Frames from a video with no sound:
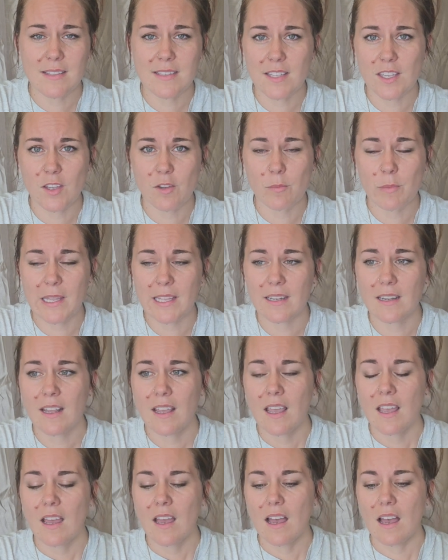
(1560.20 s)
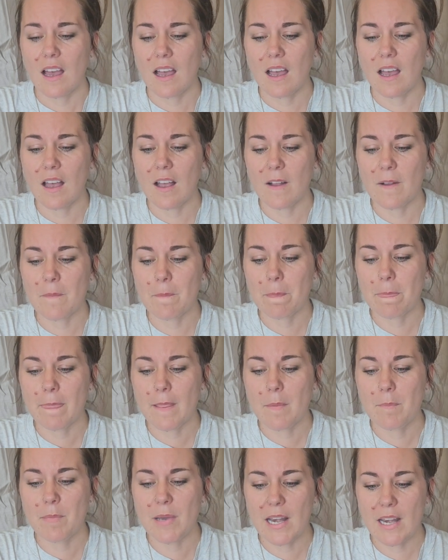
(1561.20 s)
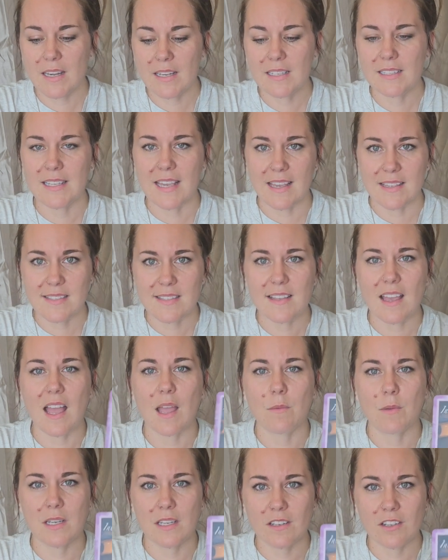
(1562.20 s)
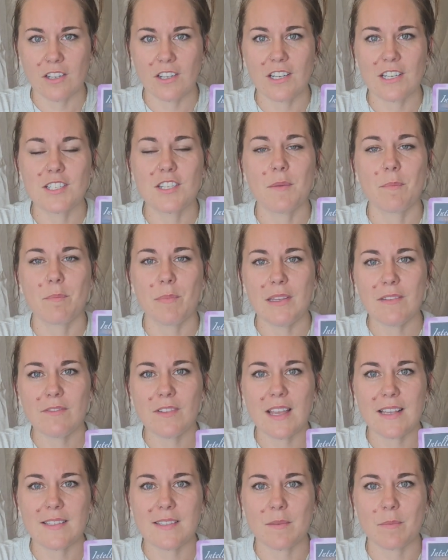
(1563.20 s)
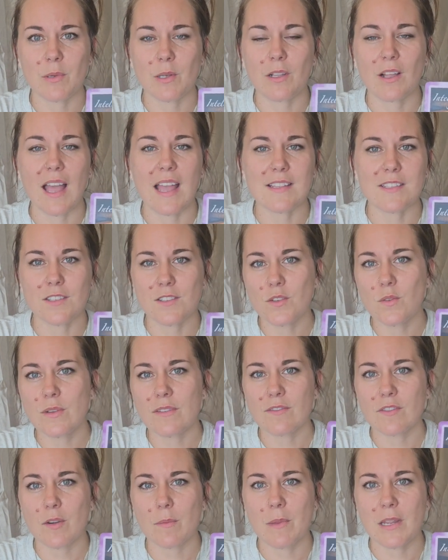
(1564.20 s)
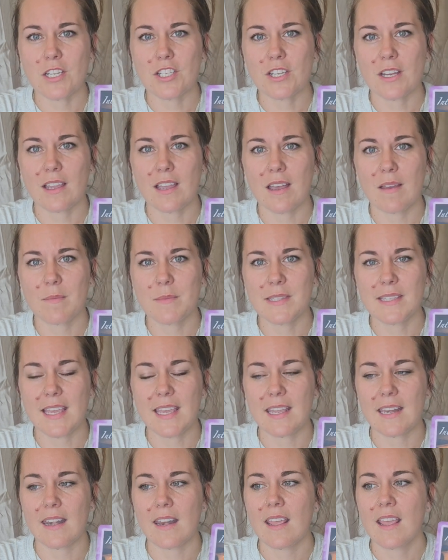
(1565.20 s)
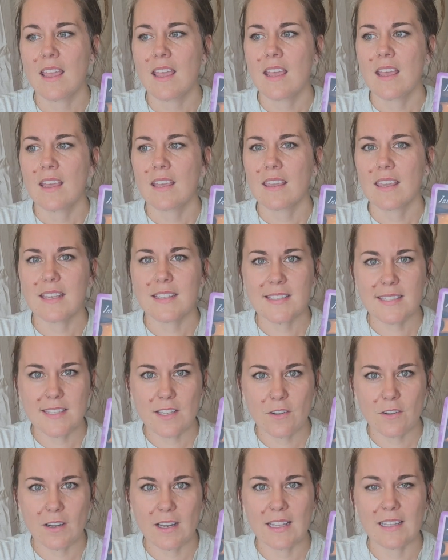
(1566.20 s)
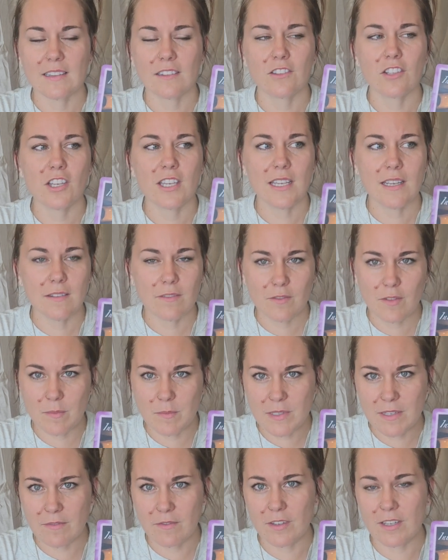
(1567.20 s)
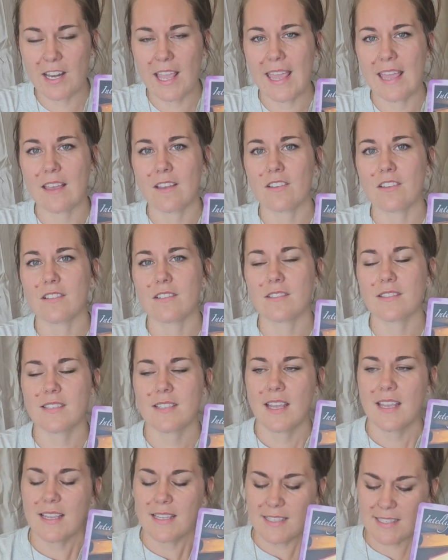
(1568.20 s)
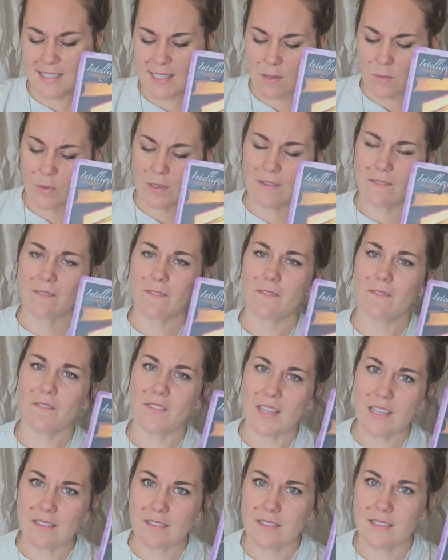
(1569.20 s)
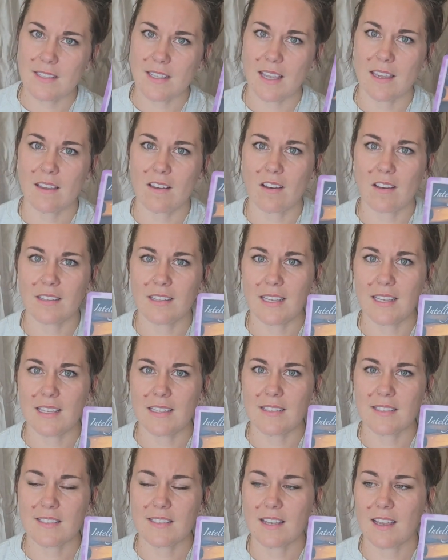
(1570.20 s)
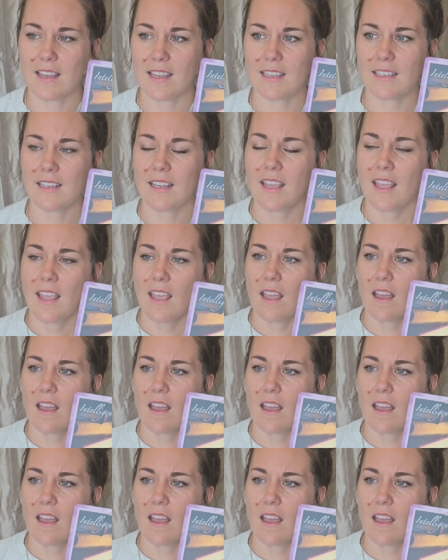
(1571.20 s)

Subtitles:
That's human. But yes, I would encourage, be flexible as new information comes in. Consider it, look at it from different angles, see what it feels like on the inside,